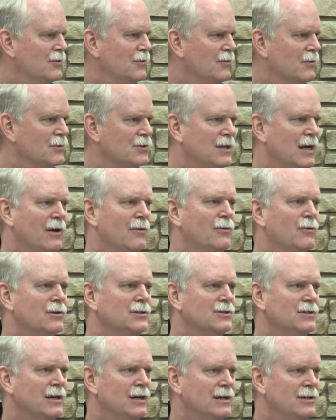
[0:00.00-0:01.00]
for
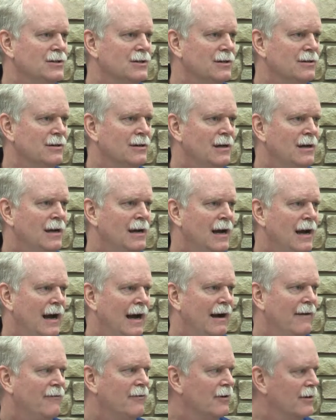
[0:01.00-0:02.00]
Southwest Asia,
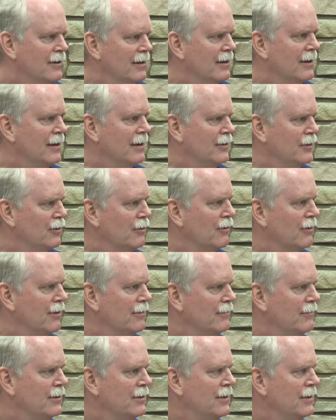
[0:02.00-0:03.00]
Africa, and
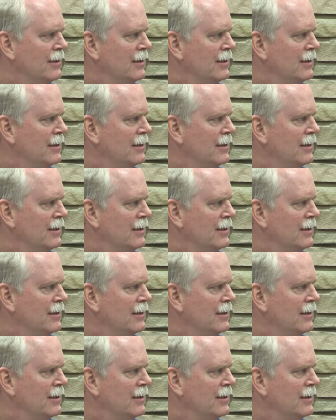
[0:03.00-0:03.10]
Europe.